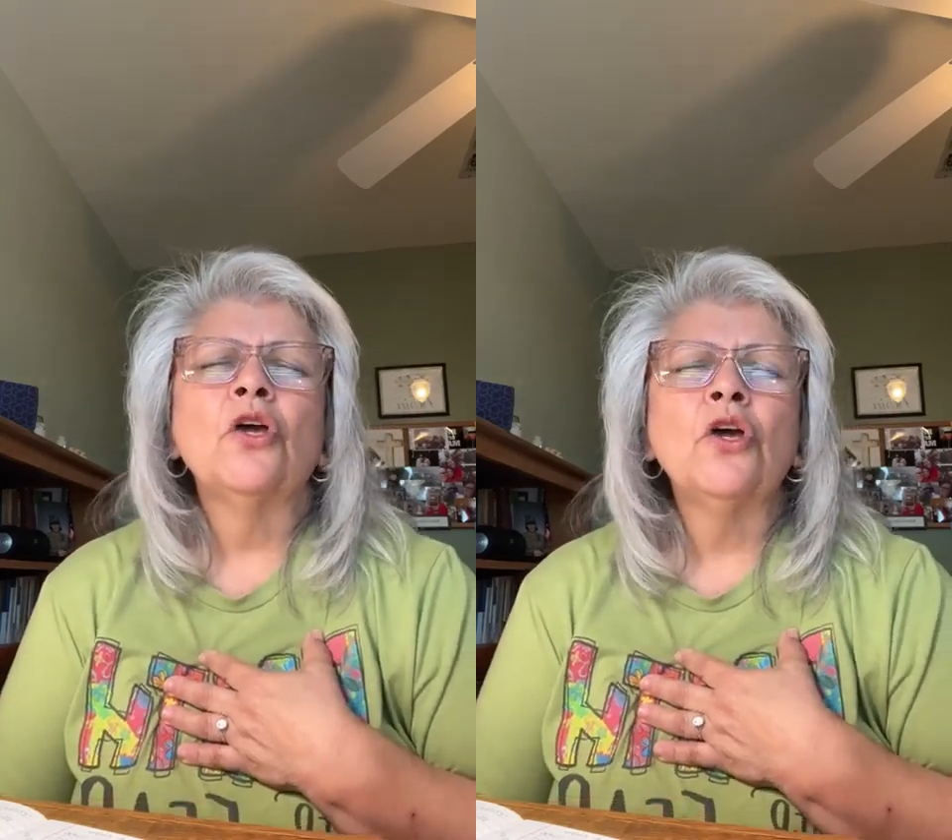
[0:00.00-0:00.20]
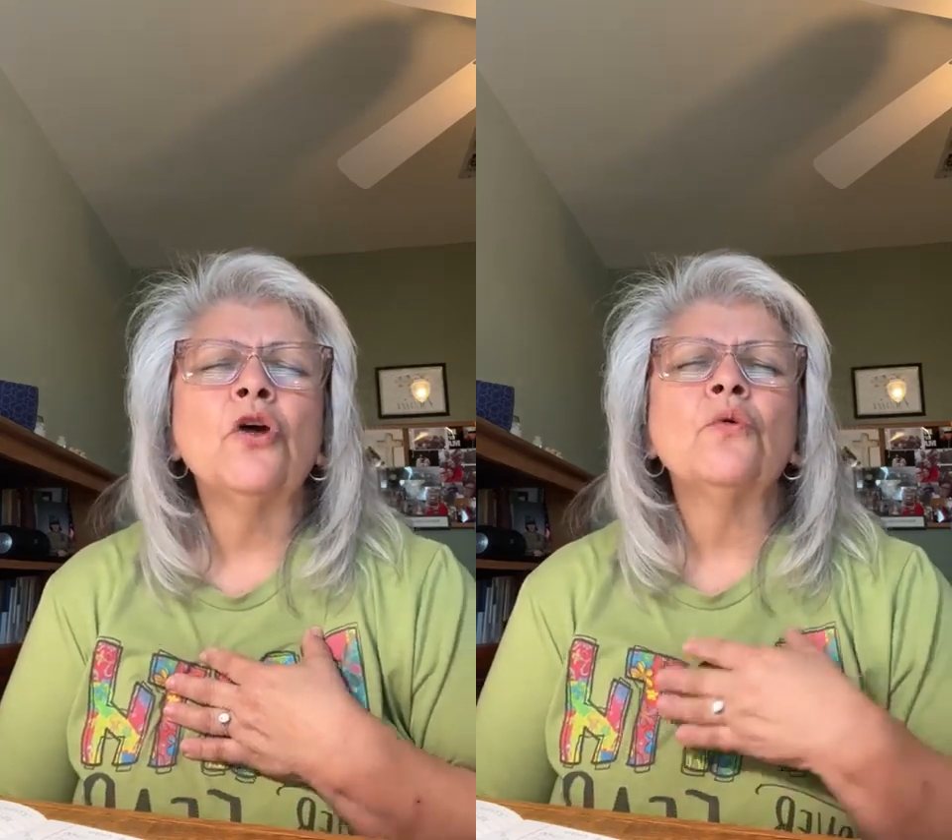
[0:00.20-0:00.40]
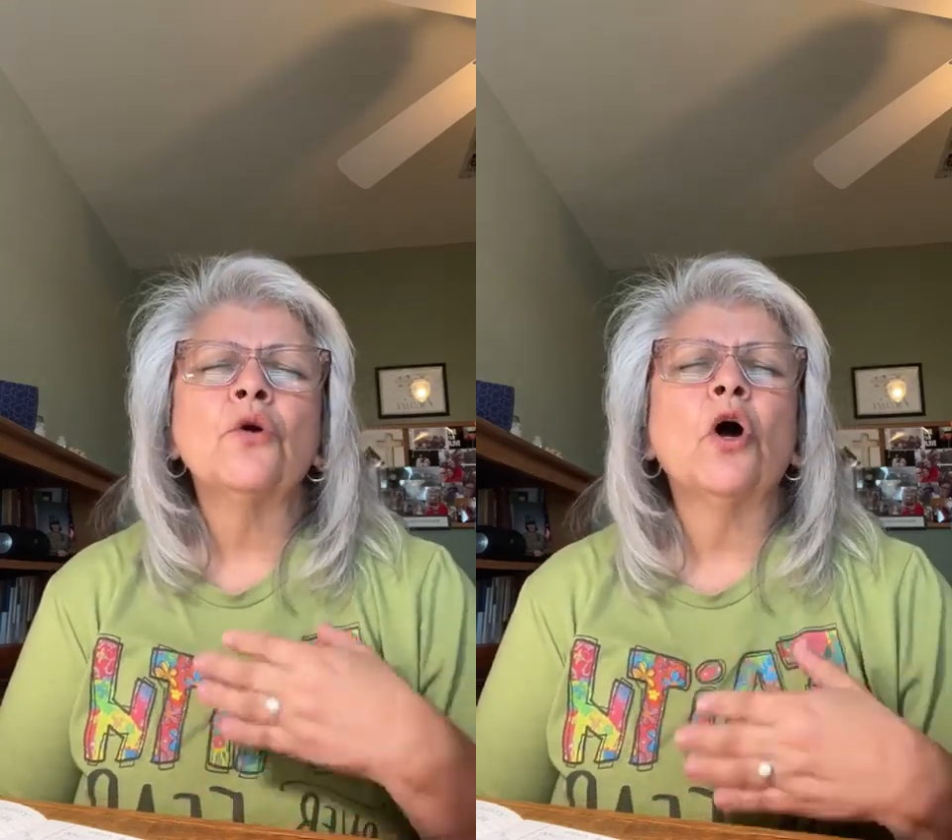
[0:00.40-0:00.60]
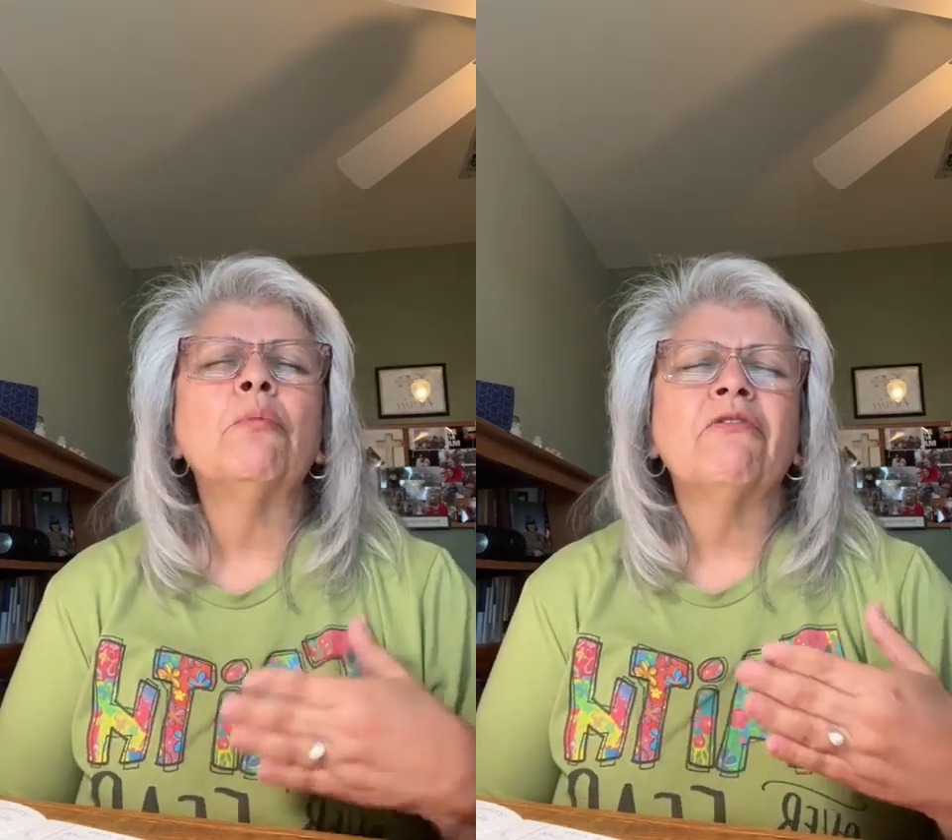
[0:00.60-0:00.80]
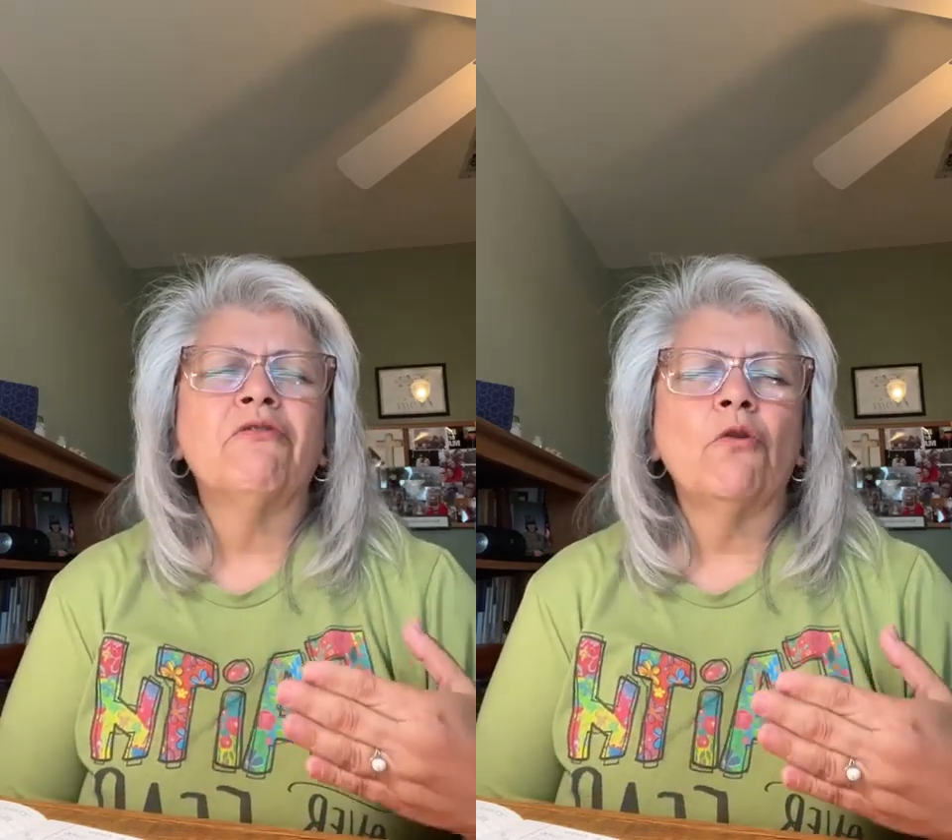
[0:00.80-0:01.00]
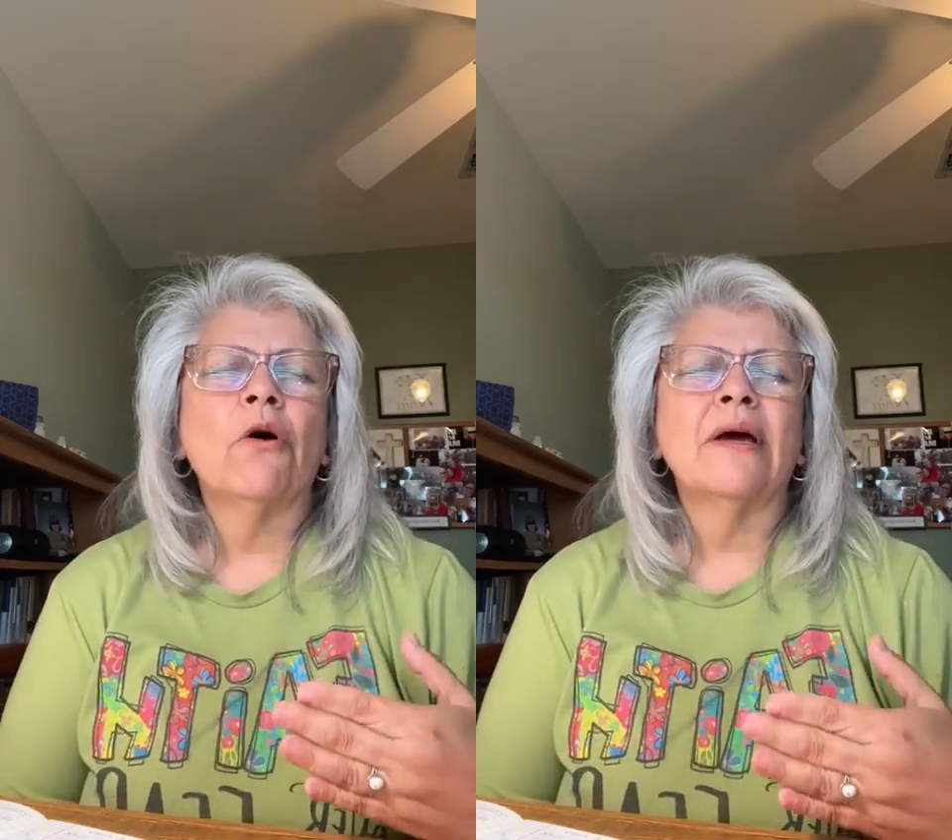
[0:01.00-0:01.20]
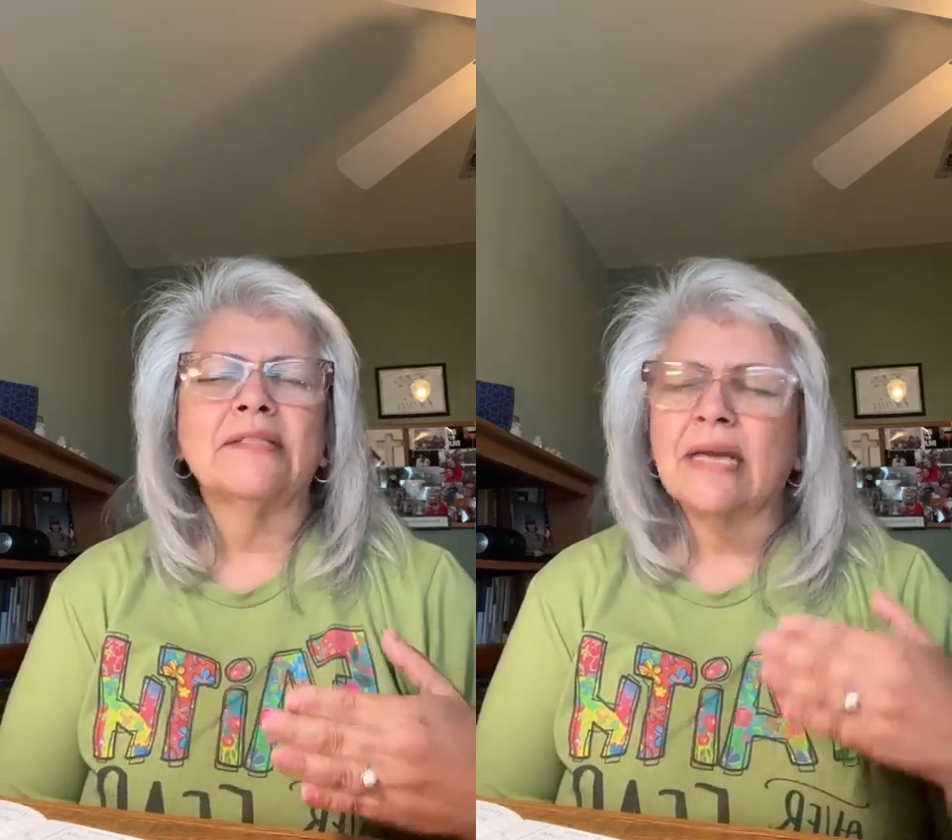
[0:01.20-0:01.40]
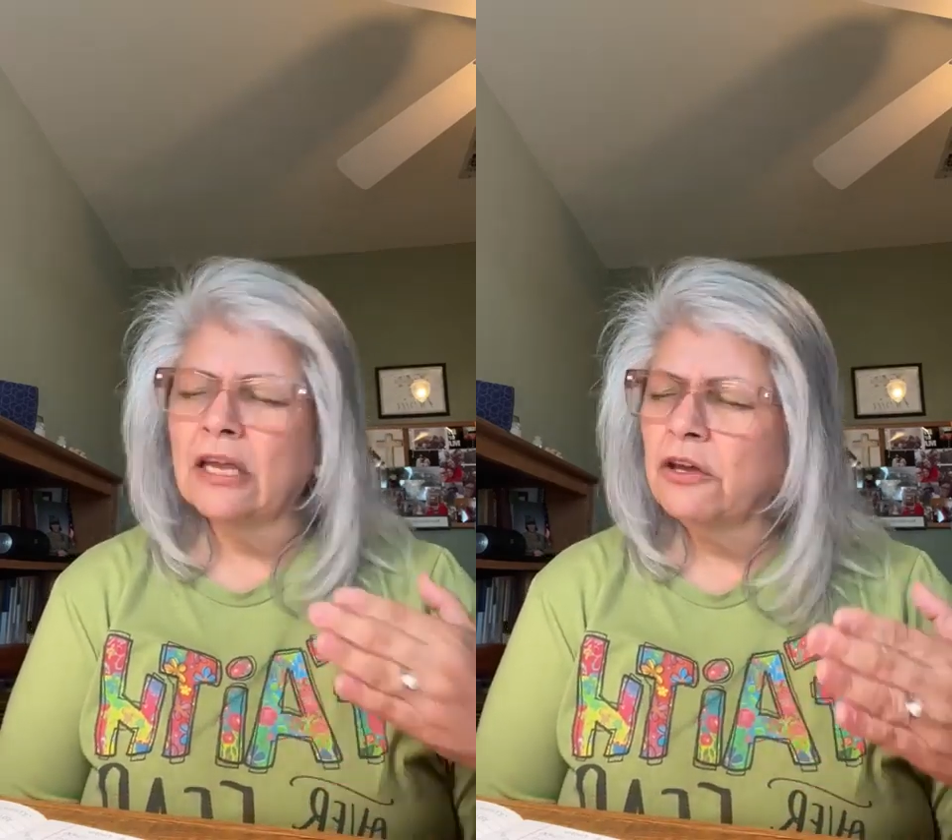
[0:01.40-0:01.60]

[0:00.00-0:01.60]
you go before us